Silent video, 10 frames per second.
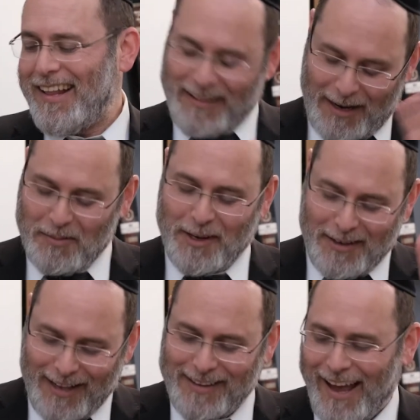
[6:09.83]
Not a
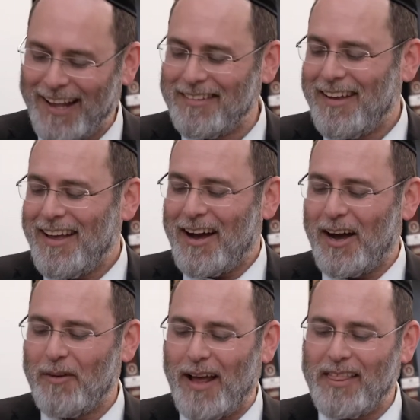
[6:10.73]
minute. At the end.
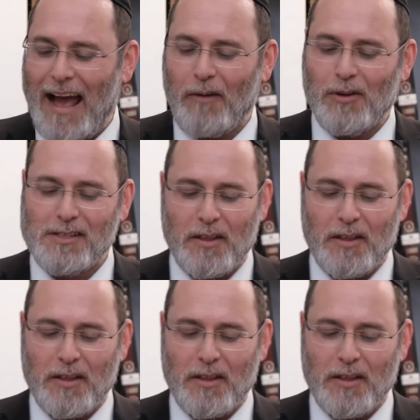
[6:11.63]
And that was